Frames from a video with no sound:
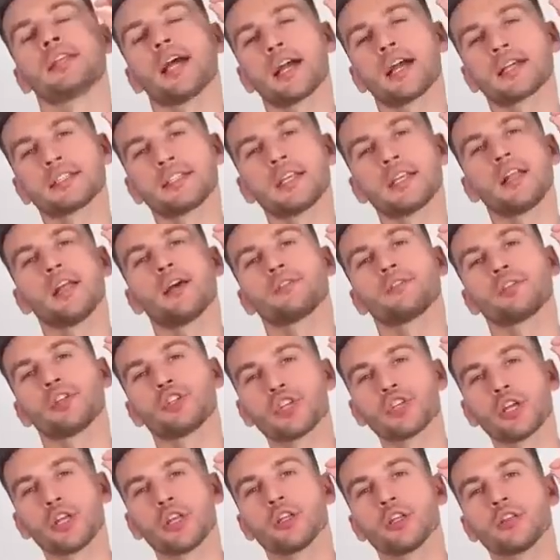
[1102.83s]
we do this for
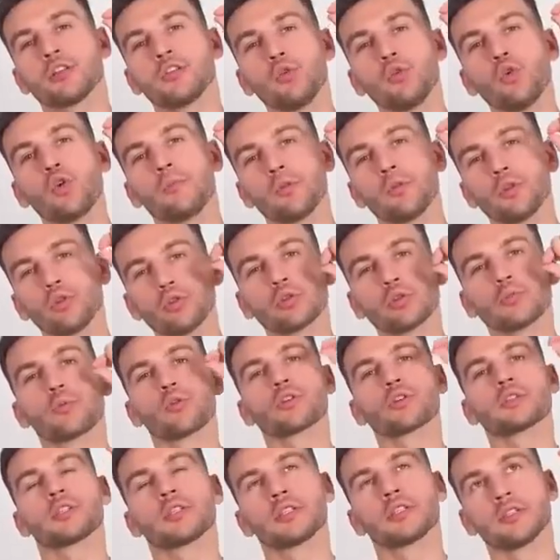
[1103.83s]
about 2 minutes,
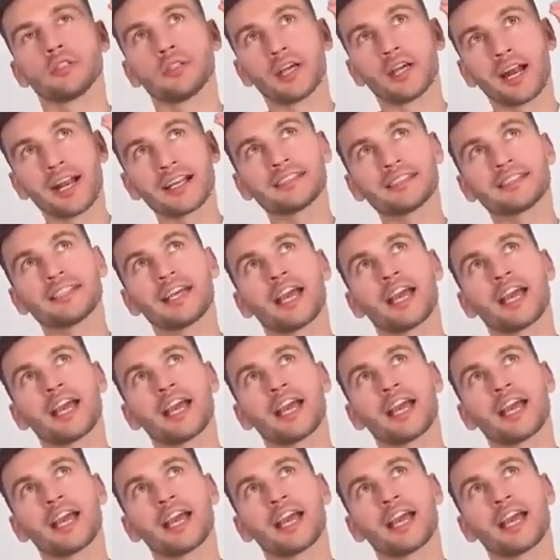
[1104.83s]
just stretching